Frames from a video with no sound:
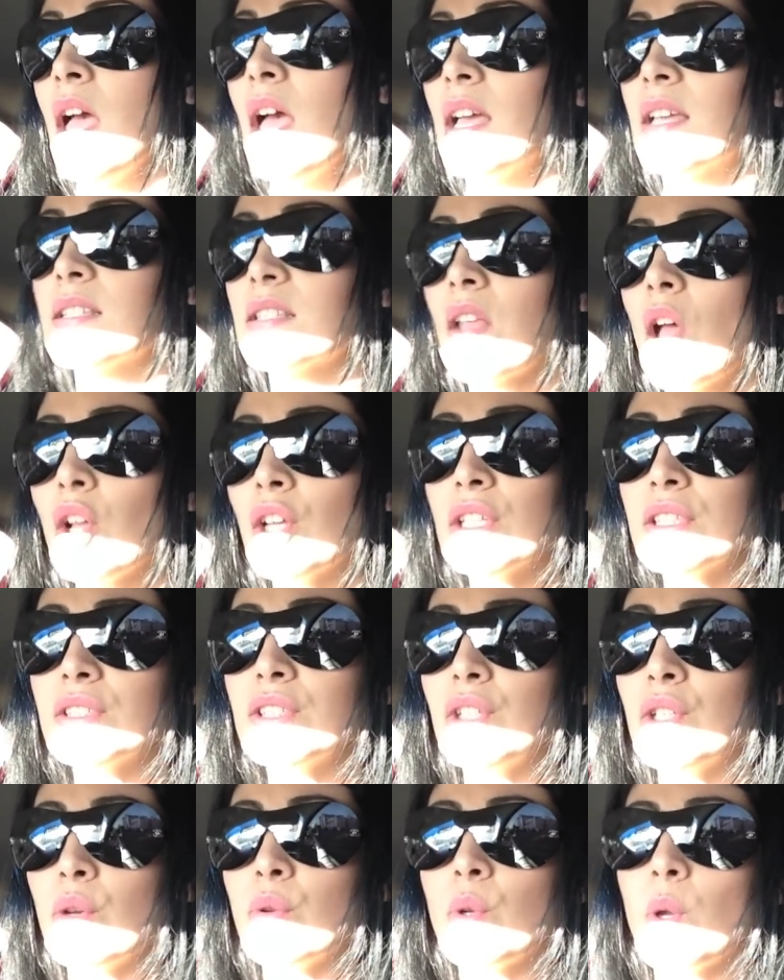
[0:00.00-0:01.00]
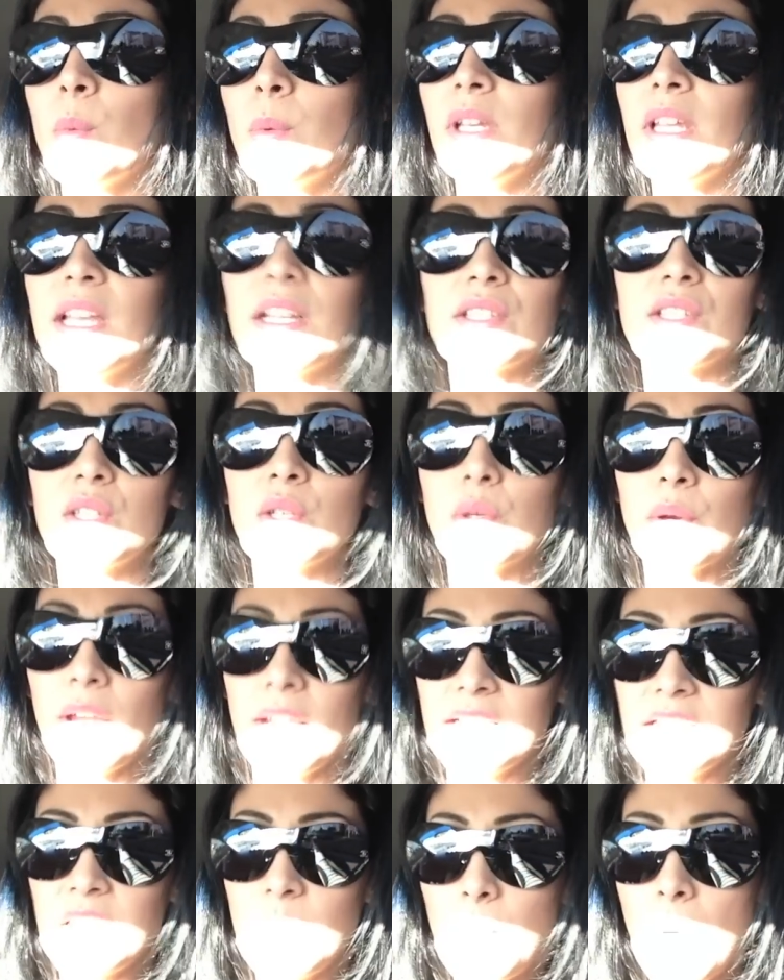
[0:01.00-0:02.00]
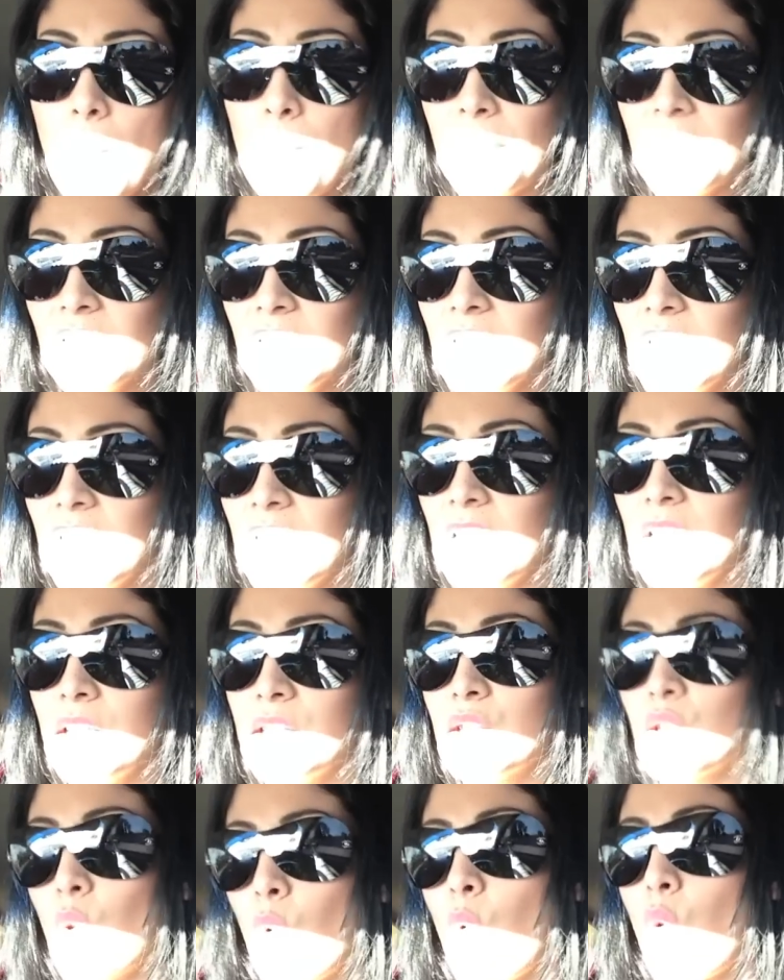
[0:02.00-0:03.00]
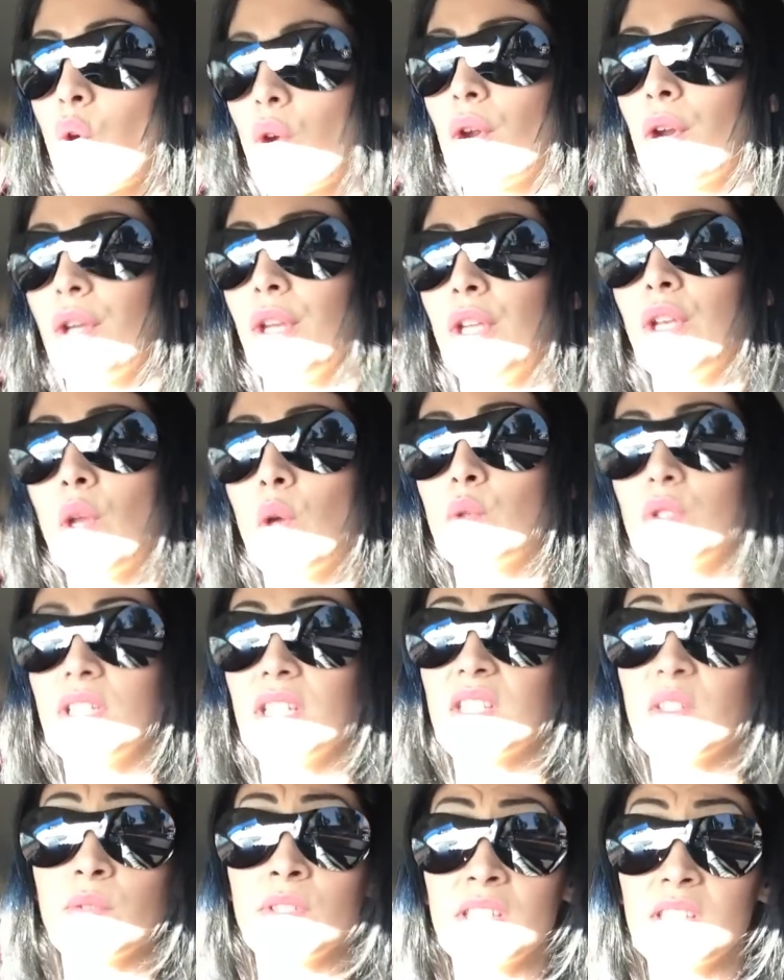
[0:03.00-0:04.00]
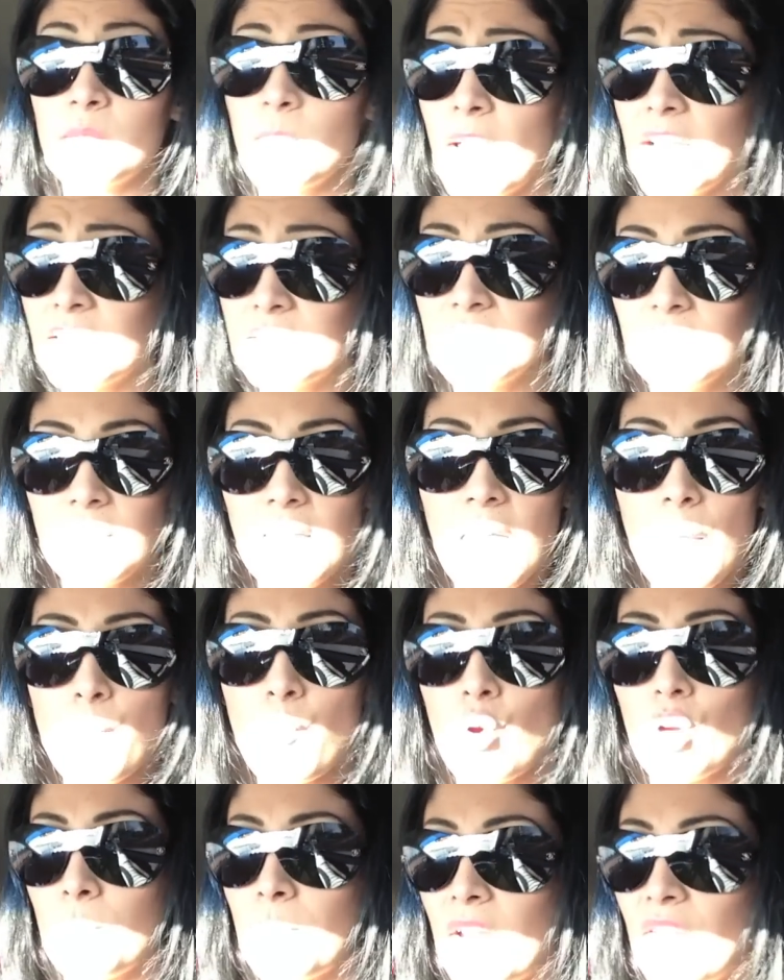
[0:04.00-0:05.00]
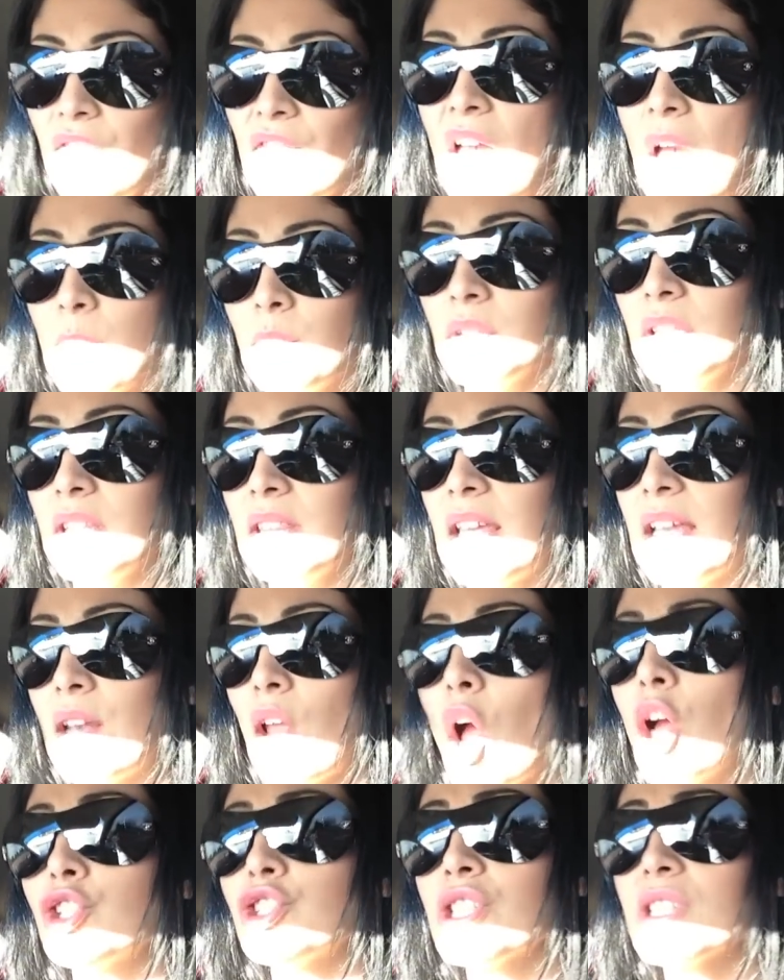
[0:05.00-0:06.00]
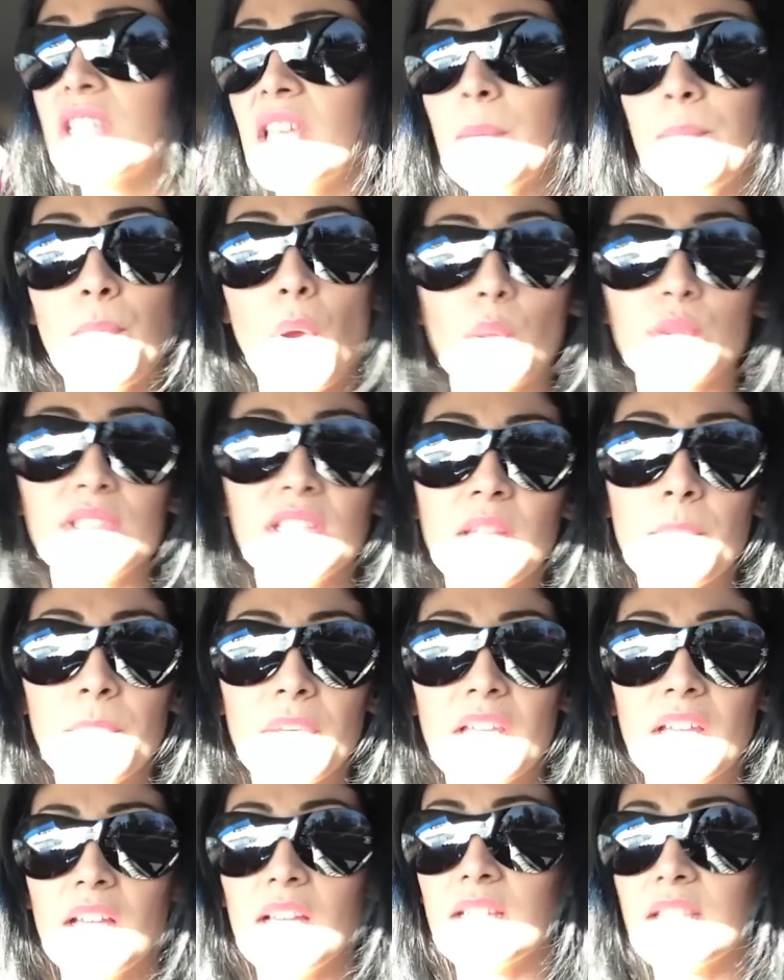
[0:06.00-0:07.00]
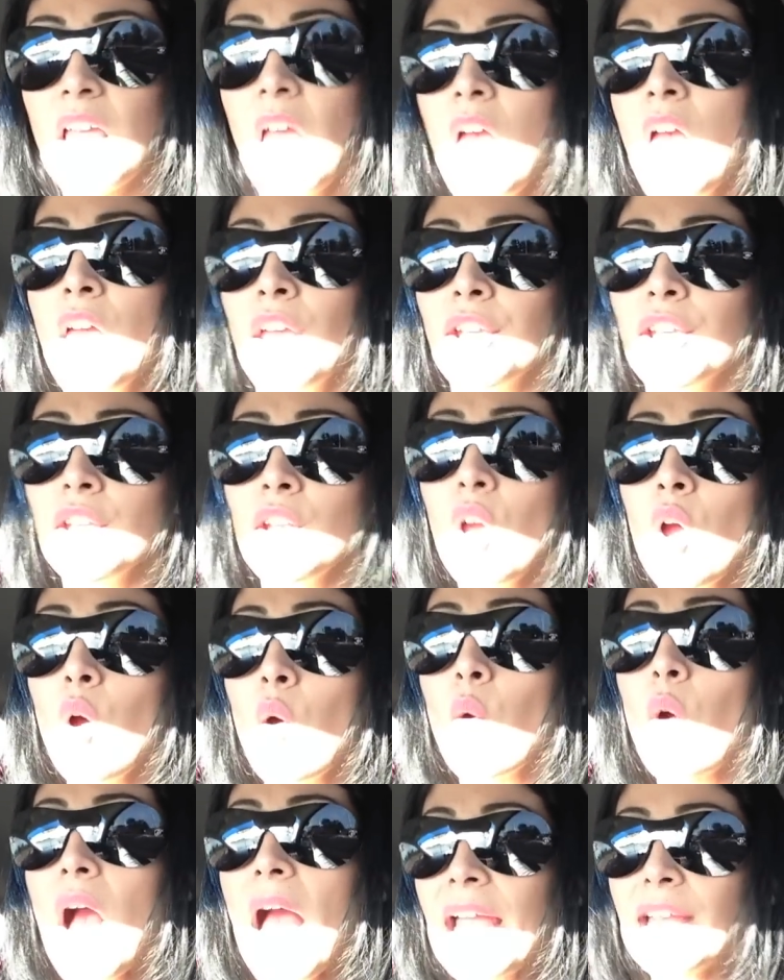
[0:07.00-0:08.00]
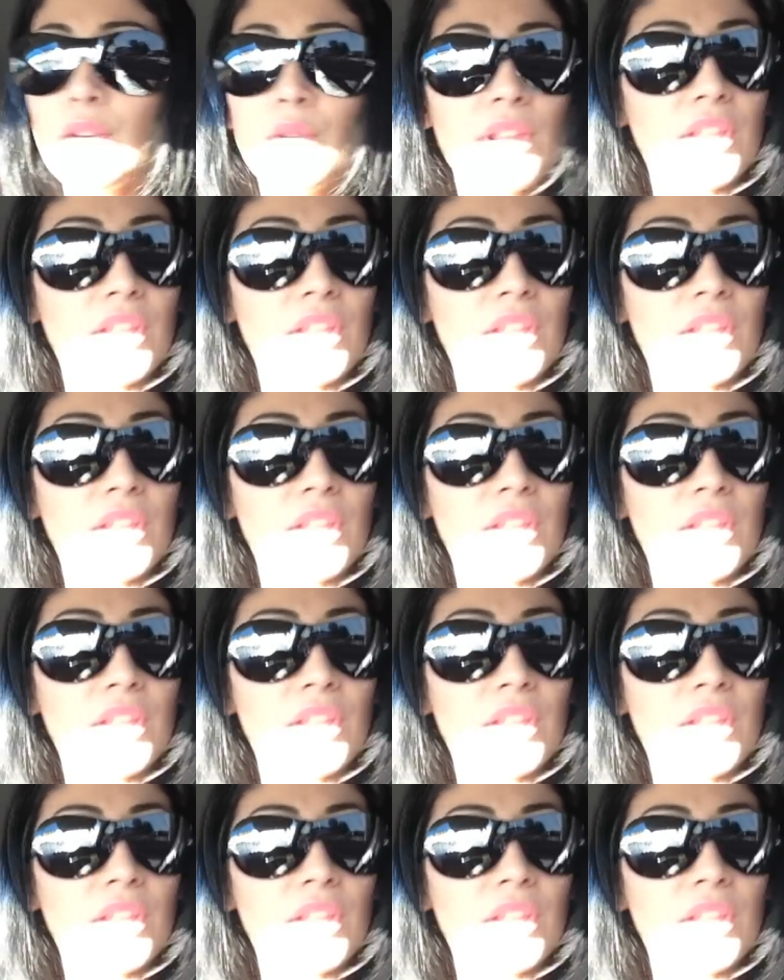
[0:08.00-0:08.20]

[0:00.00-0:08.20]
as long as, you know, nobody gets too crazy about my kids or, you know, disrespects them or my family, then I'll just keep posting them because, you know, I know